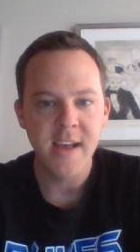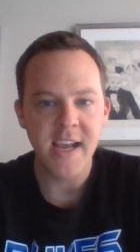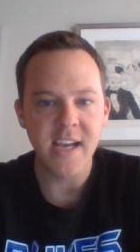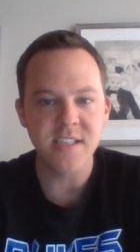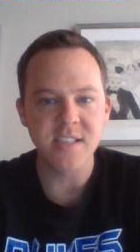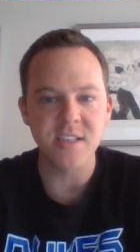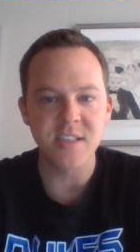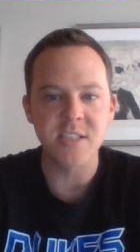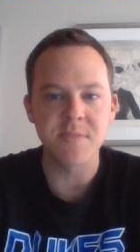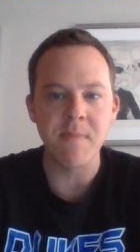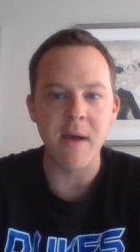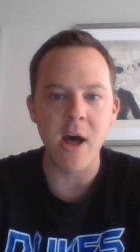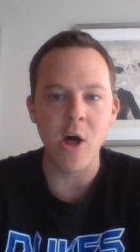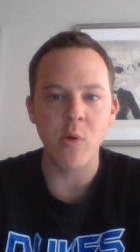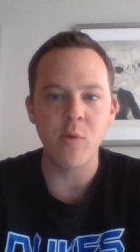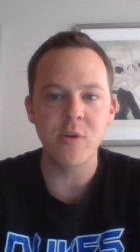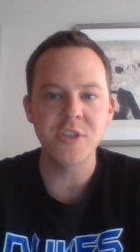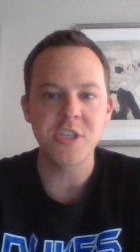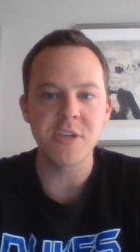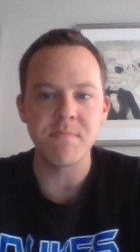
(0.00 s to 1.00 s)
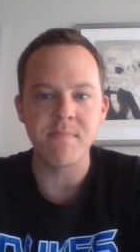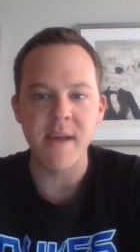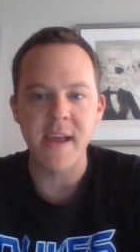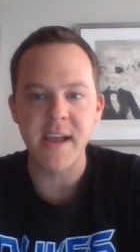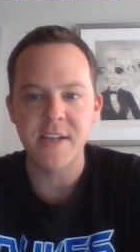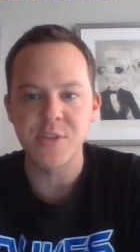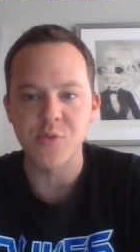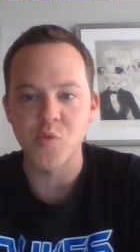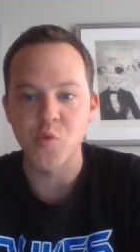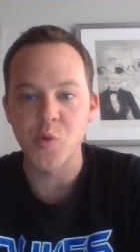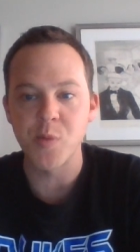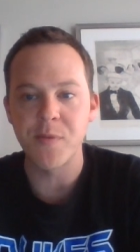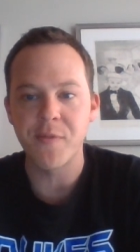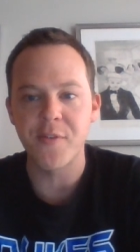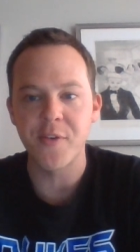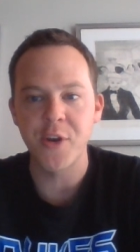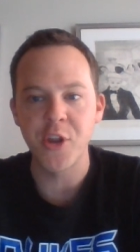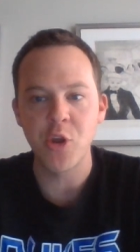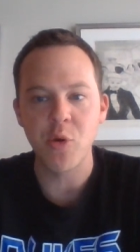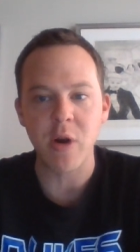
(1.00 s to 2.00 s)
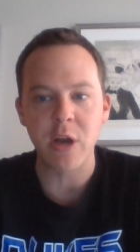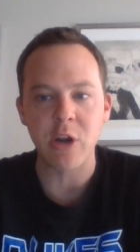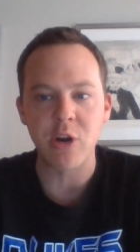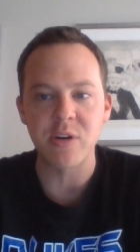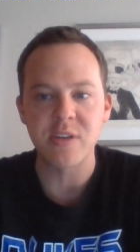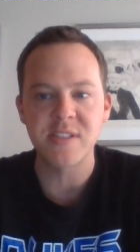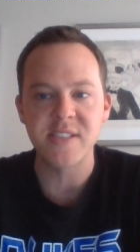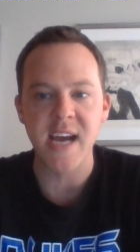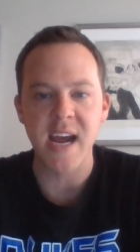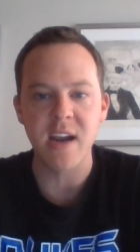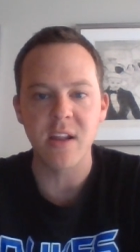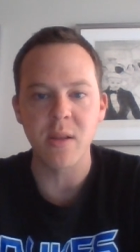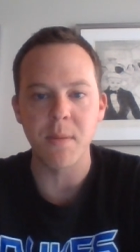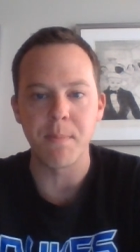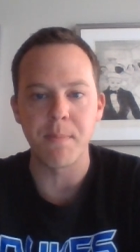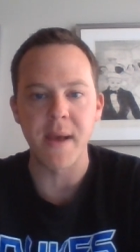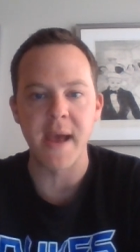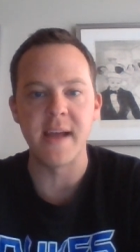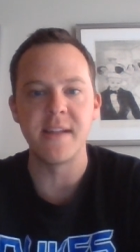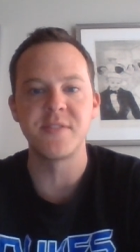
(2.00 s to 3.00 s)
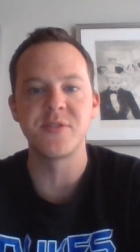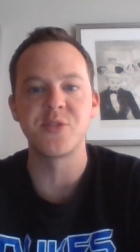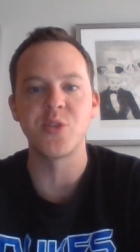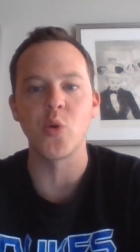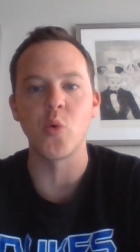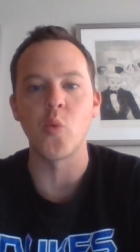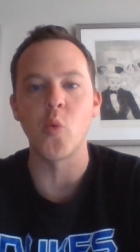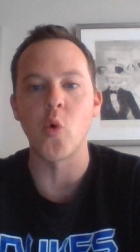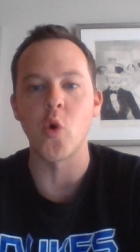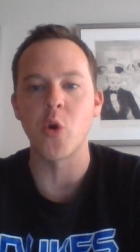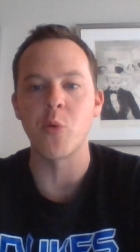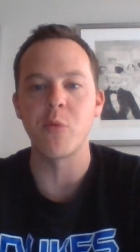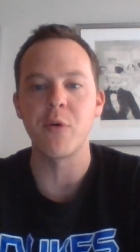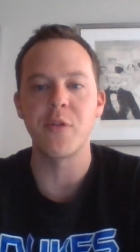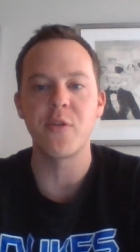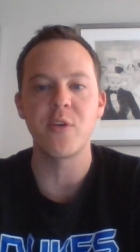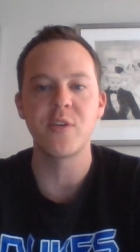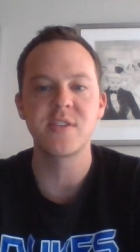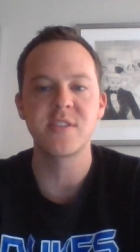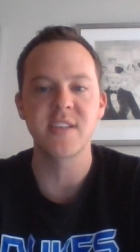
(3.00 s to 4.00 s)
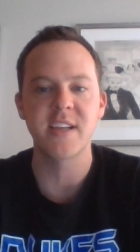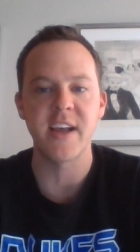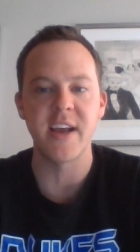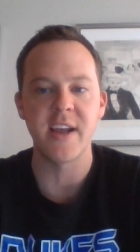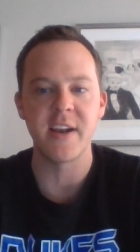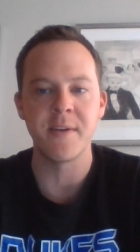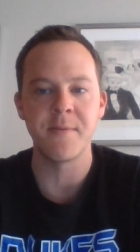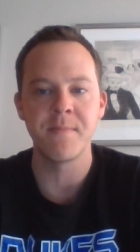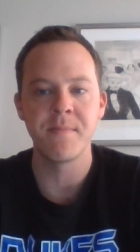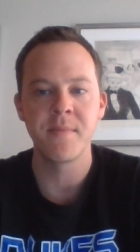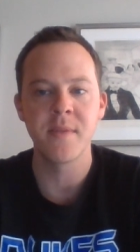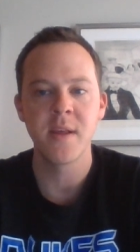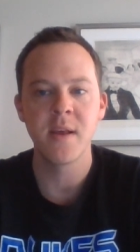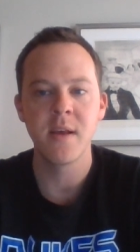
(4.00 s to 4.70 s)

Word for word: is the smell when she makes room for you on her side of the bed, still warm with her skin,